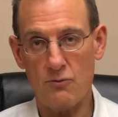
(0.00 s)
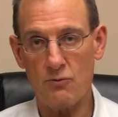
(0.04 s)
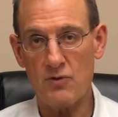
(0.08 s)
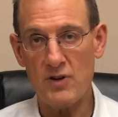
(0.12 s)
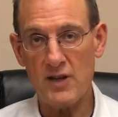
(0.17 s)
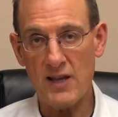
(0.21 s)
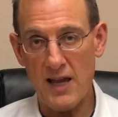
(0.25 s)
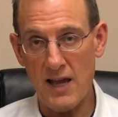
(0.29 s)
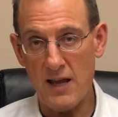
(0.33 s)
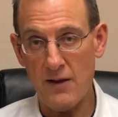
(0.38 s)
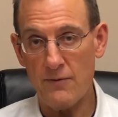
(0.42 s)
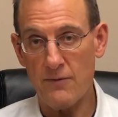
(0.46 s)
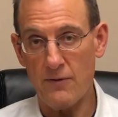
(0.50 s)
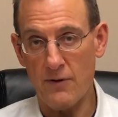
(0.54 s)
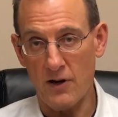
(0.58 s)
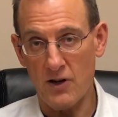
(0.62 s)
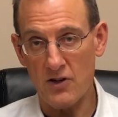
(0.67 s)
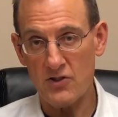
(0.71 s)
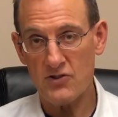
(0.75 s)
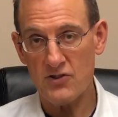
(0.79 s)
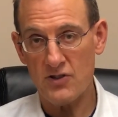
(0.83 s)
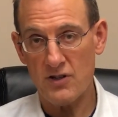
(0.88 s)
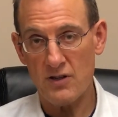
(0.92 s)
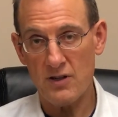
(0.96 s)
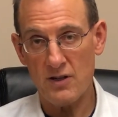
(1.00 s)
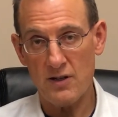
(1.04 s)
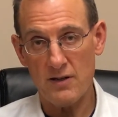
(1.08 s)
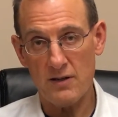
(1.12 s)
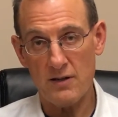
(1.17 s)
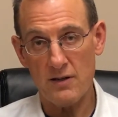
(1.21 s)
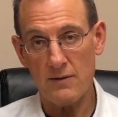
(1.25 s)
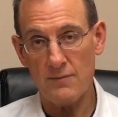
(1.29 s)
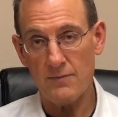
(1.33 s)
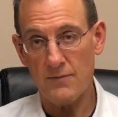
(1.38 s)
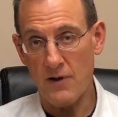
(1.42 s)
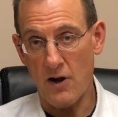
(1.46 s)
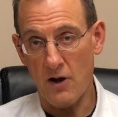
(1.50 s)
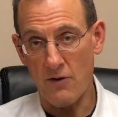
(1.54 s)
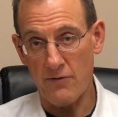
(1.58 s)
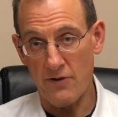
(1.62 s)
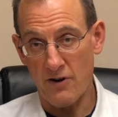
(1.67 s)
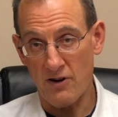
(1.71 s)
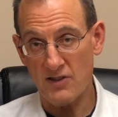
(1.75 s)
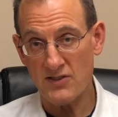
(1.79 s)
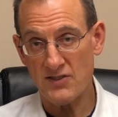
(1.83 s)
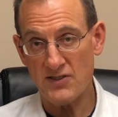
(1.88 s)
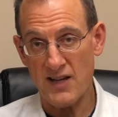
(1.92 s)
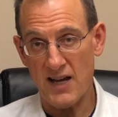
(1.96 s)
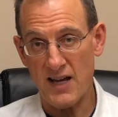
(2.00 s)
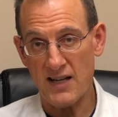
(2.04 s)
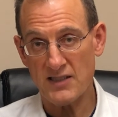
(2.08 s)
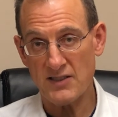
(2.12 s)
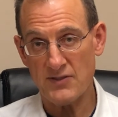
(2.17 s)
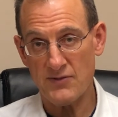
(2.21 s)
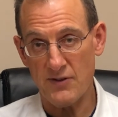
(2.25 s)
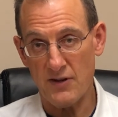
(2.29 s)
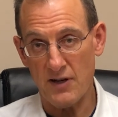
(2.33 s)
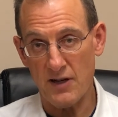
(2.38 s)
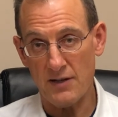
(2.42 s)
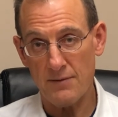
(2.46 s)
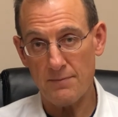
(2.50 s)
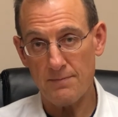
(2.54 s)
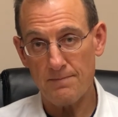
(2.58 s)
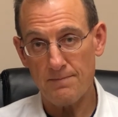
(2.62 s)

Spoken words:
regain function and are very satisfied.